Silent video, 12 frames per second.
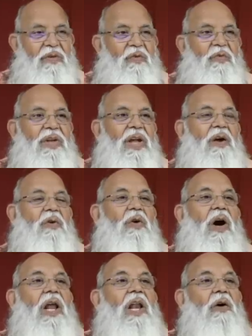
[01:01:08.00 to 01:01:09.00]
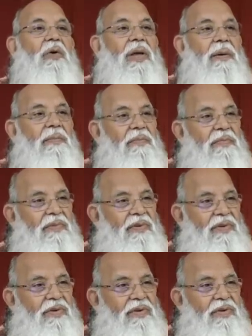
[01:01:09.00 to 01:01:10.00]
We have to allow him
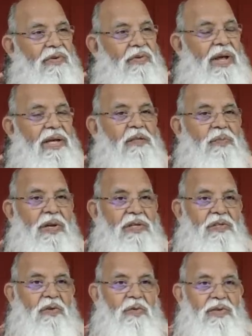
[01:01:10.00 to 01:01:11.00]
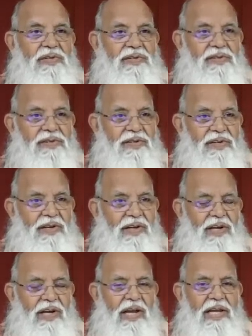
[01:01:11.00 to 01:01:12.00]
to express through us.
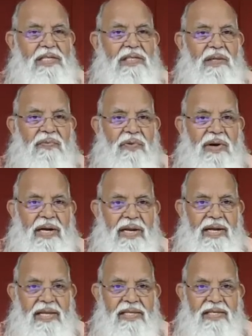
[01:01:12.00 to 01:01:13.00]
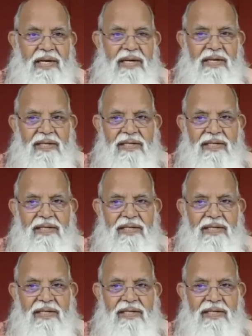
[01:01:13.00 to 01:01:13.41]
He is suffocating inside.